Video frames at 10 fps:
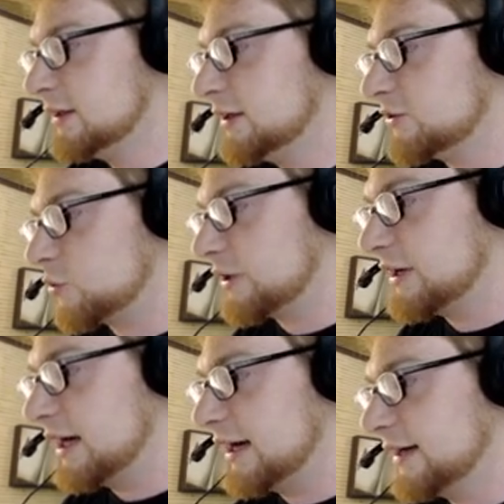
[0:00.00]

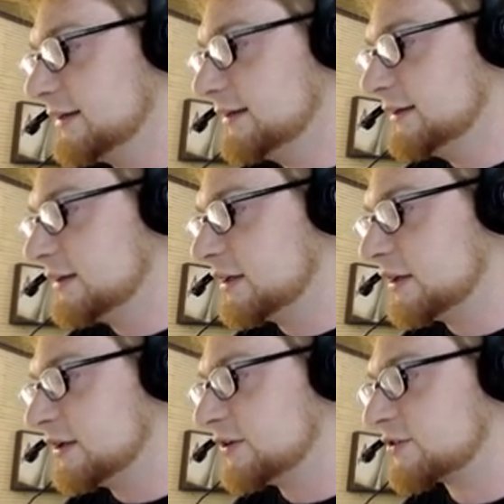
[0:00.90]
29
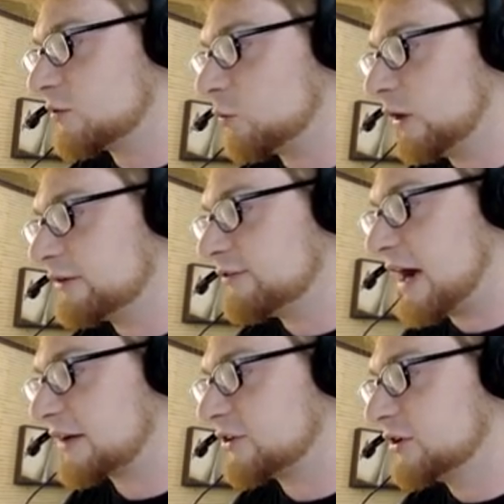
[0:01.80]
is one
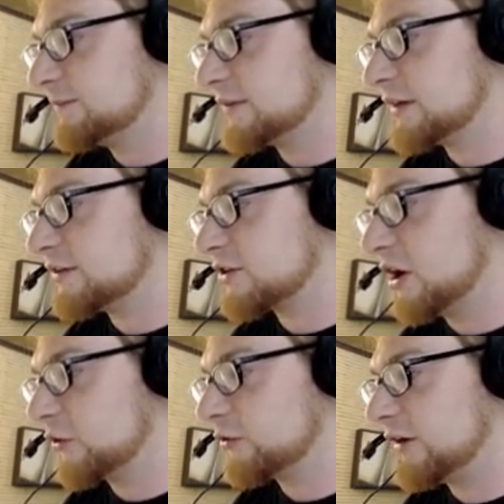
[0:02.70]
factor, and this
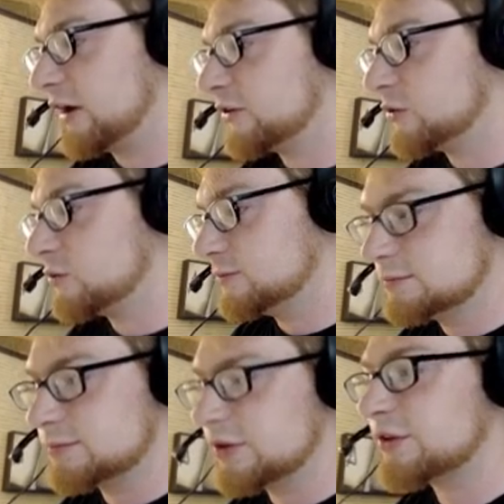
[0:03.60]
other value
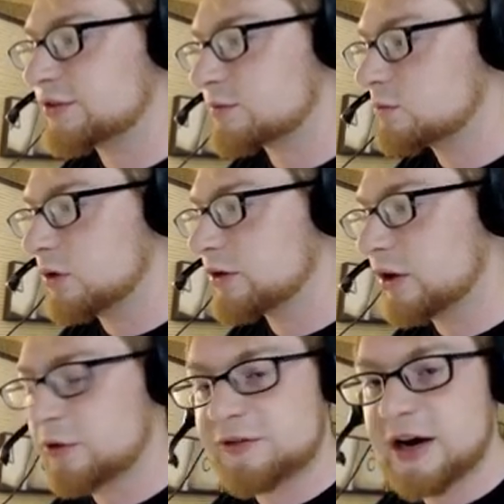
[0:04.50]
is
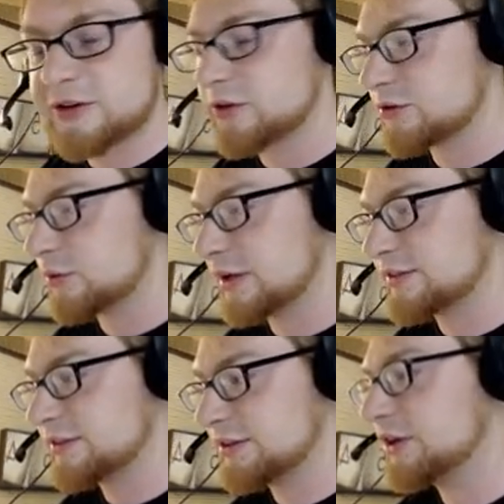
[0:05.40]
another factors, and
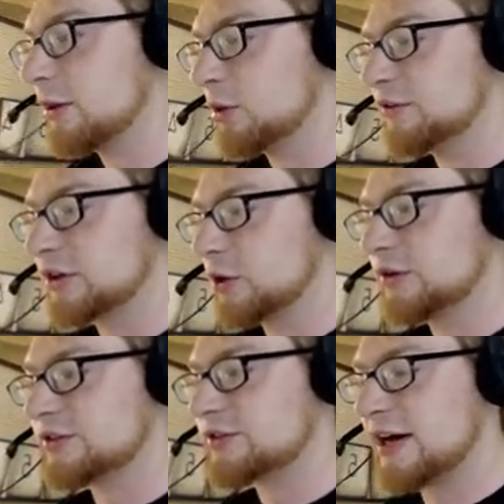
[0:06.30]
that's the number of
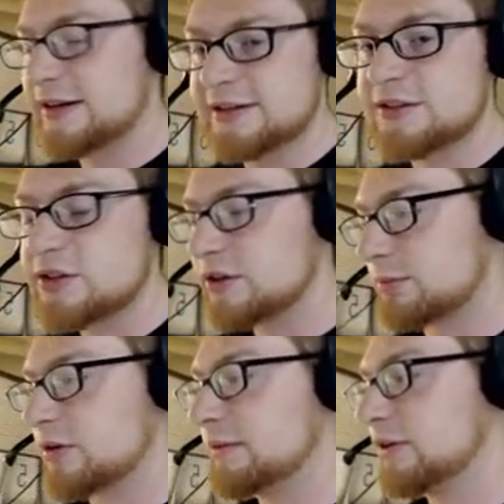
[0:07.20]
occurrences that is in the
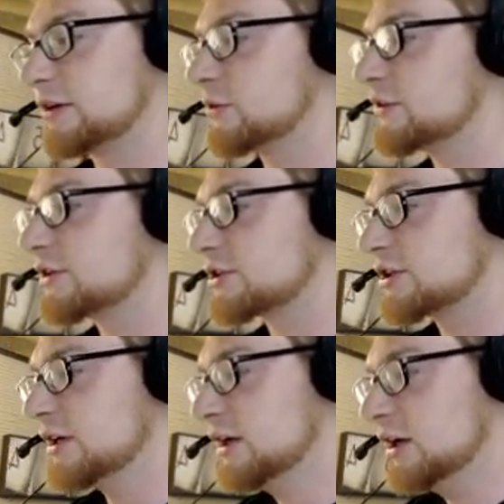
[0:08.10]
prime factorization.
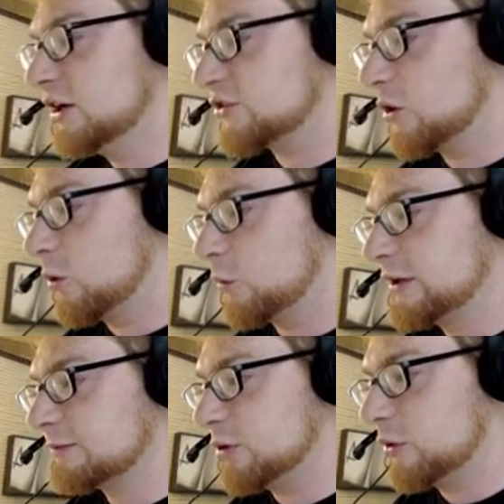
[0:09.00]
So we
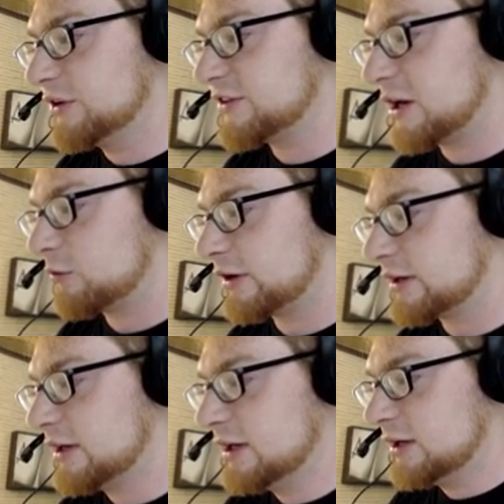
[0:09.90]
can pull these out,
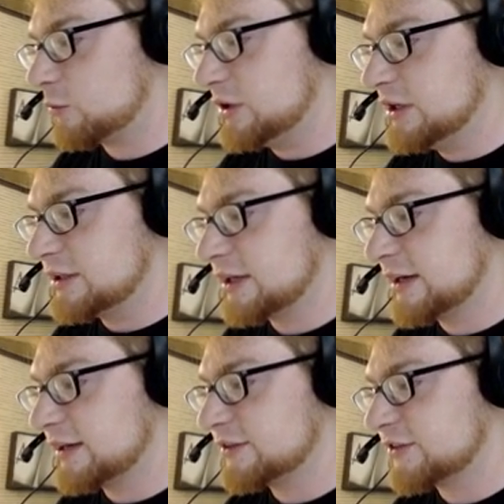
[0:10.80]
right? We
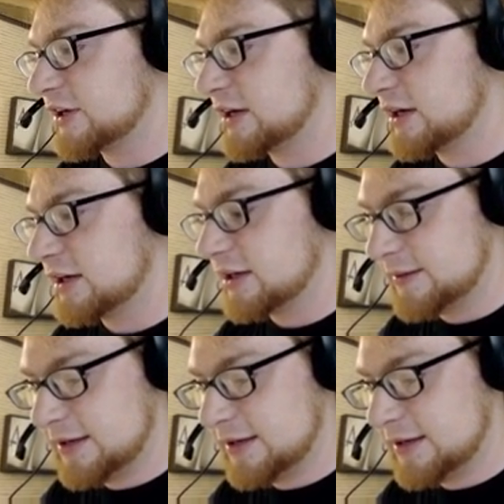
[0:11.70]
can say